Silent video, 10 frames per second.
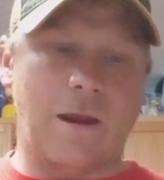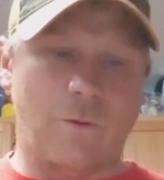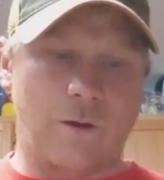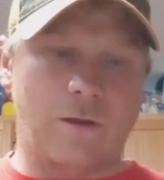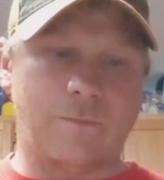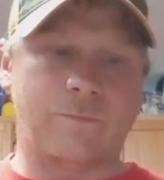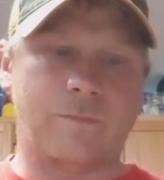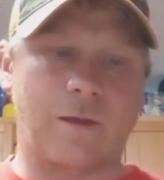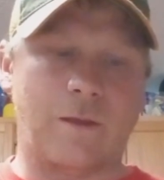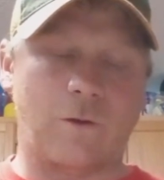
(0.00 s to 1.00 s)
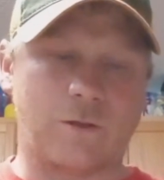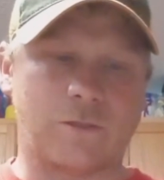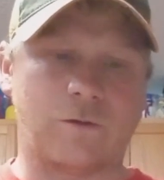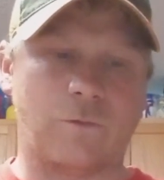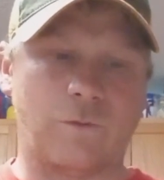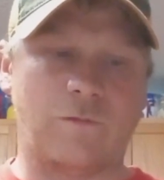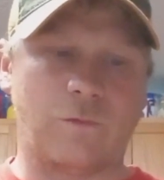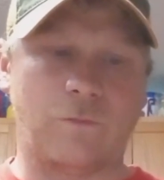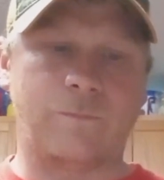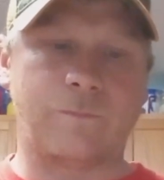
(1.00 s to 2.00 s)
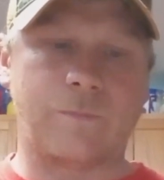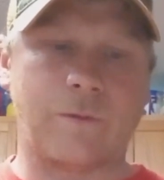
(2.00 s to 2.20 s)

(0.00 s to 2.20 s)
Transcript: area and the Arkansas River